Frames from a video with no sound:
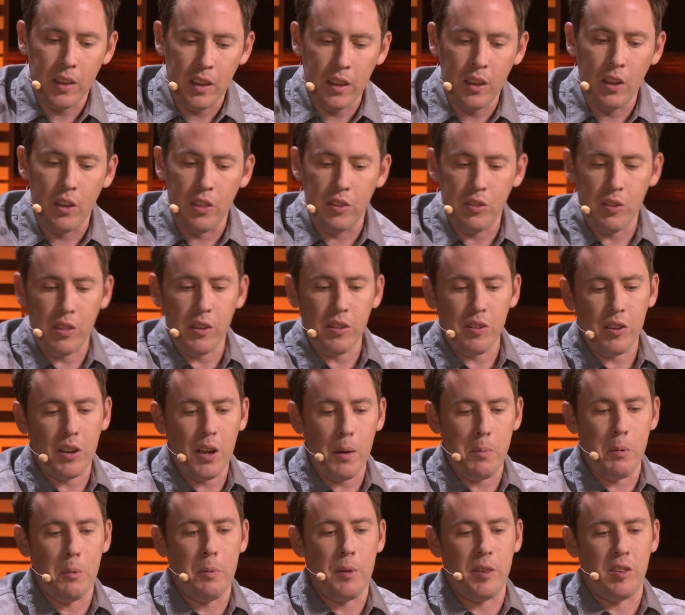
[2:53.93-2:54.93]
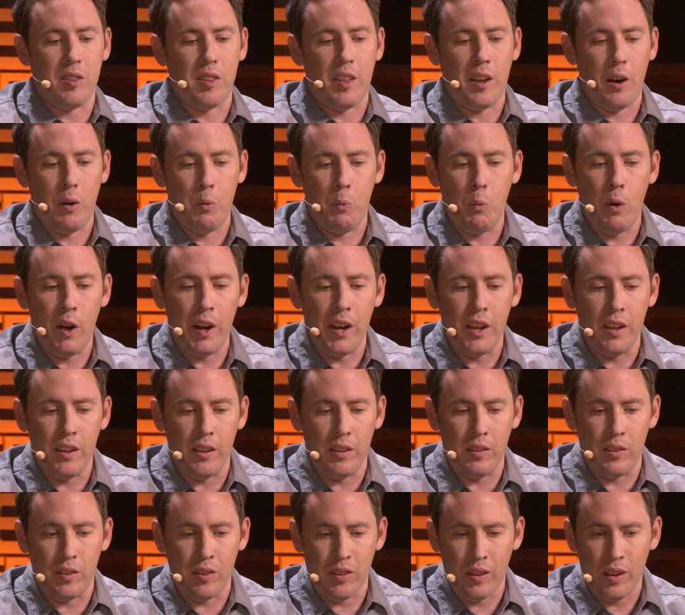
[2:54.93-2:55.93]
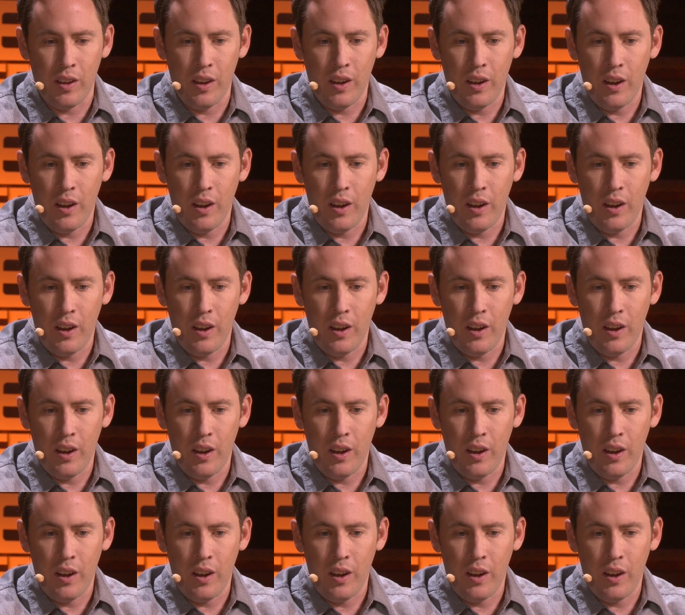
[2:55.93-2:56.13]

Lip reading: There's a couple pieces there. One is